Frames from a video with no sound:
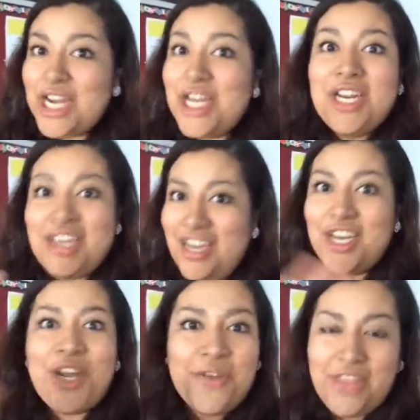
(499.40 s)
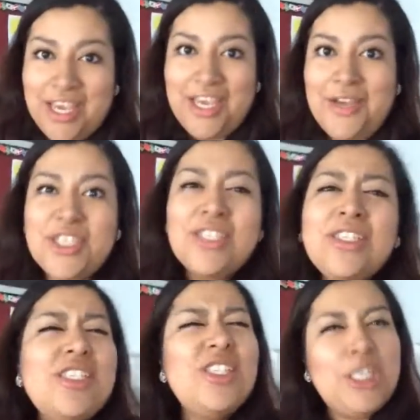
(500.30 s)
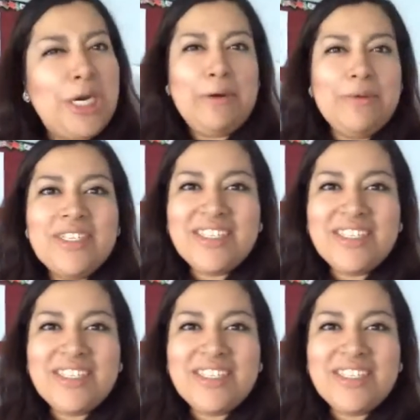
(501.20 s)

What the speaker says: no thank you. Just don't.